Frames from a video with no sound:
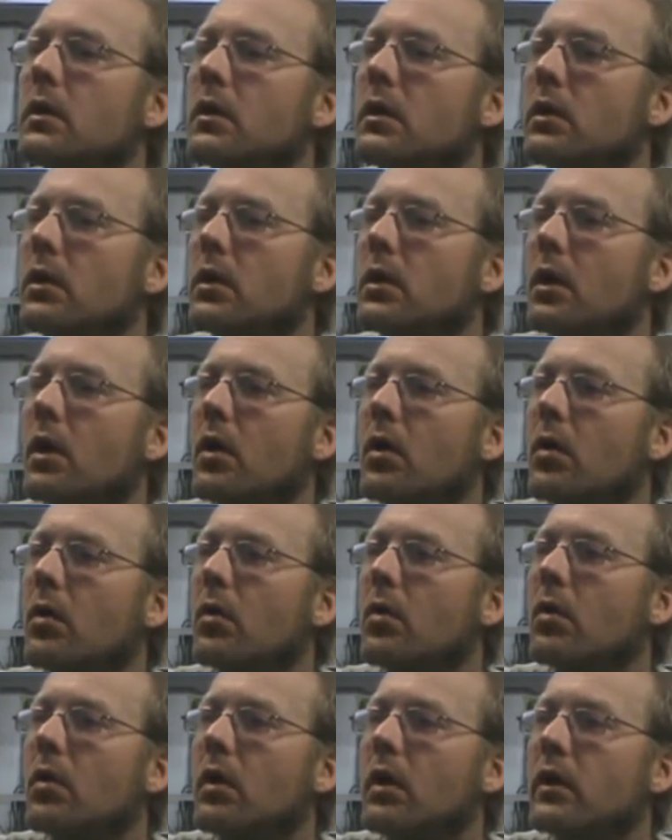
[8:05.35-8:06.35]
you know,
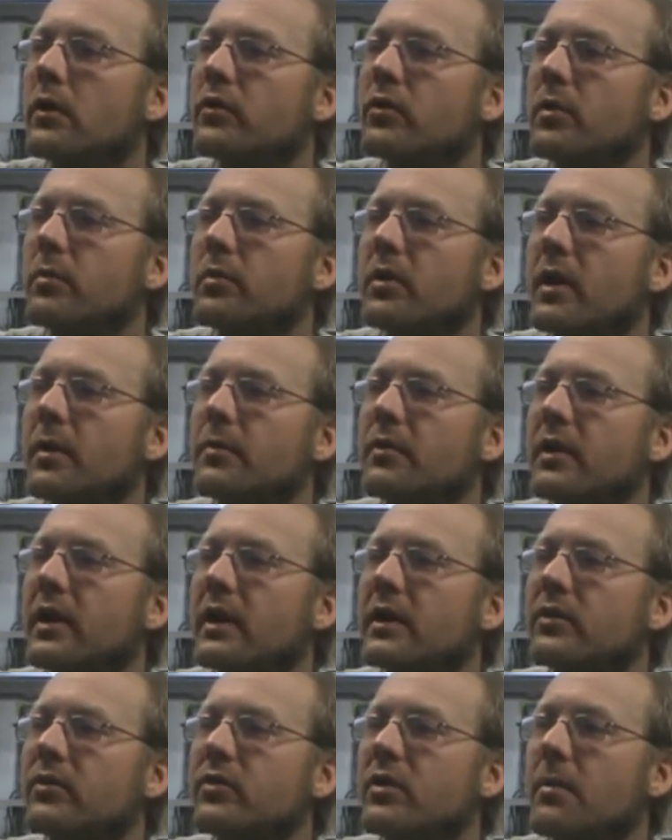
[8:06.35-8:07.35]
sometimes I
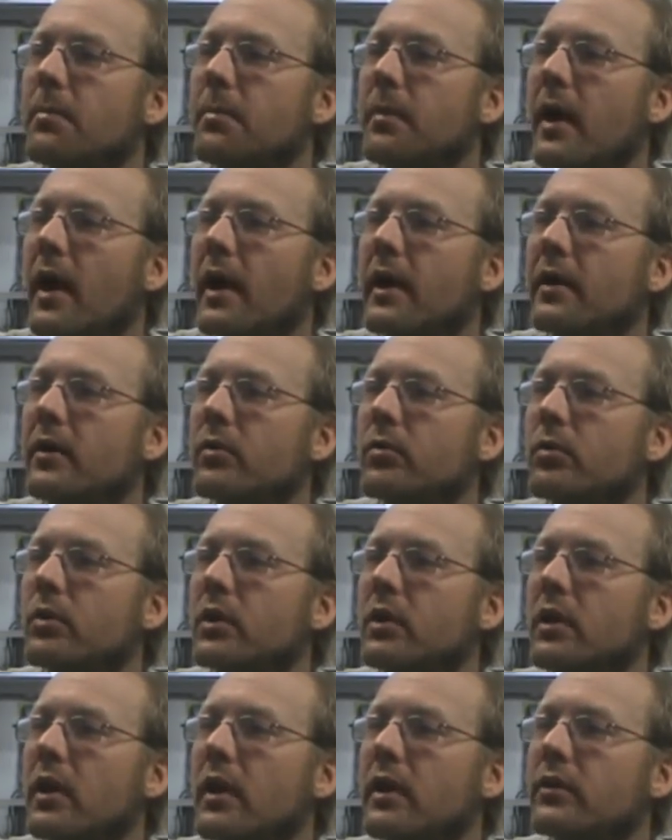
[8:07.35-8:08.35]
gotta step back and
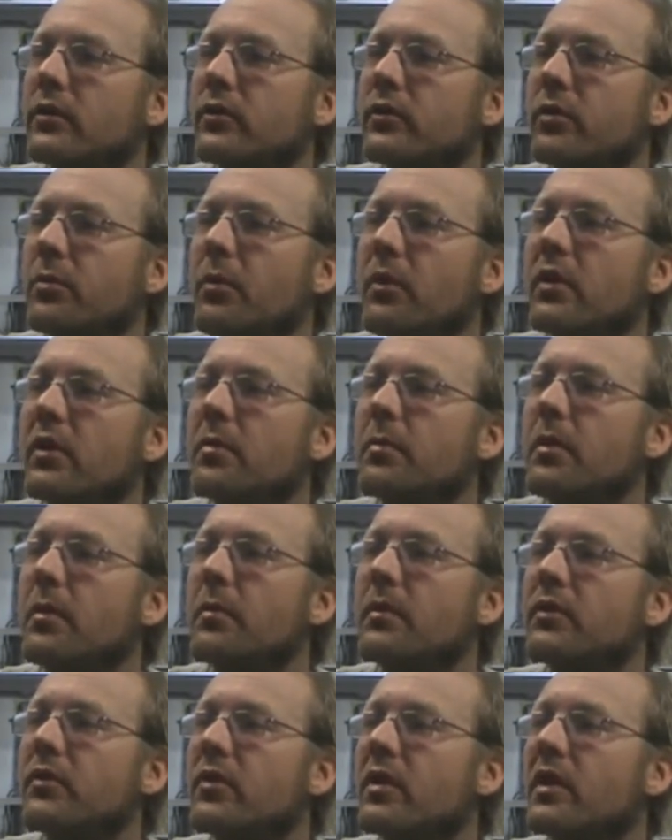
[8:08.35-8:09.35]
realize some of the
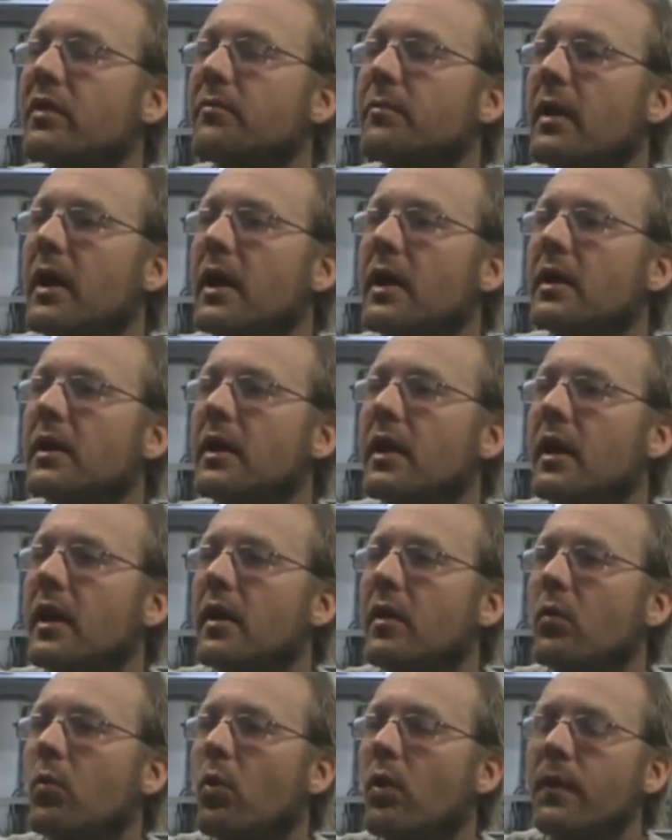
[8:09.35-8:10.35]
commitments that I made
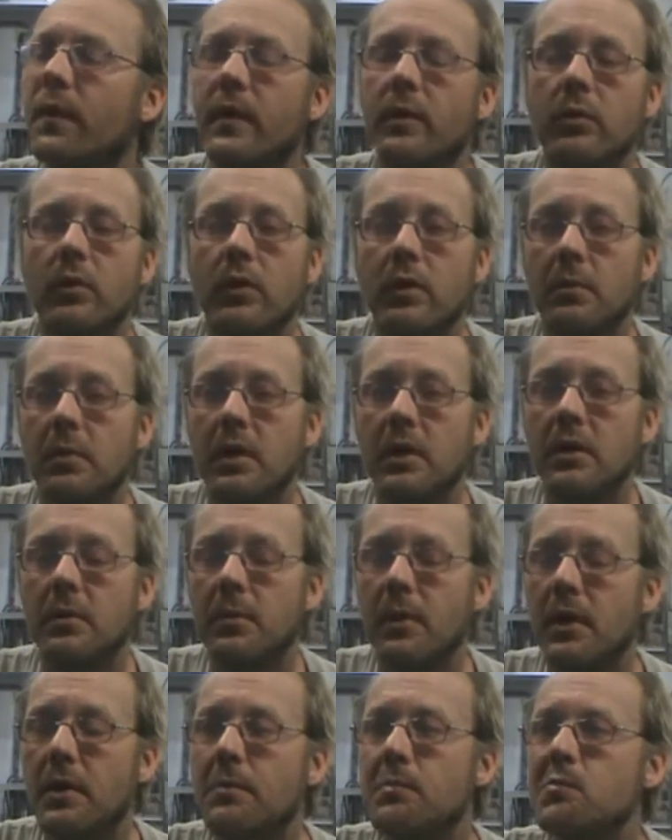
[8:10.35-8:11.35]
and what they really mean to
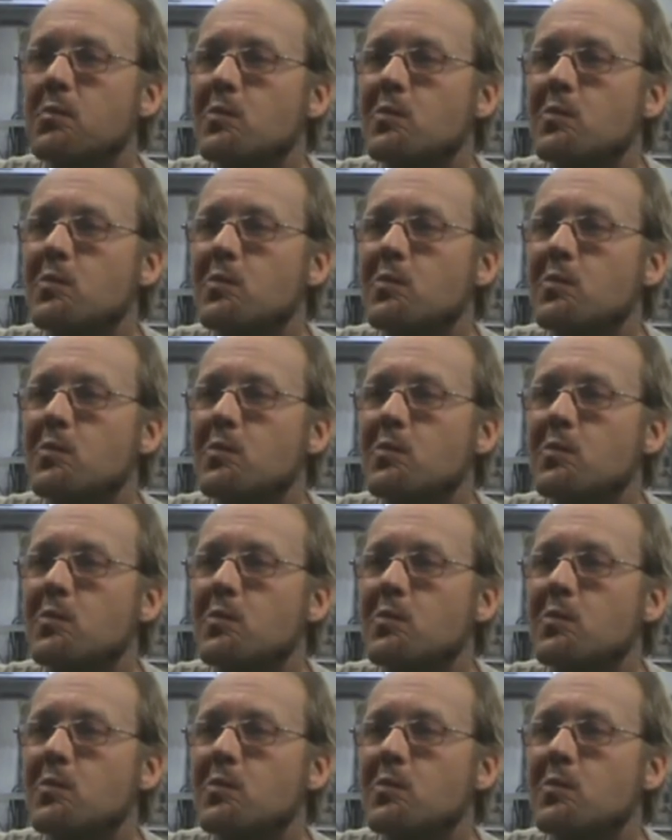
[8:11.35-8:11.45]
me.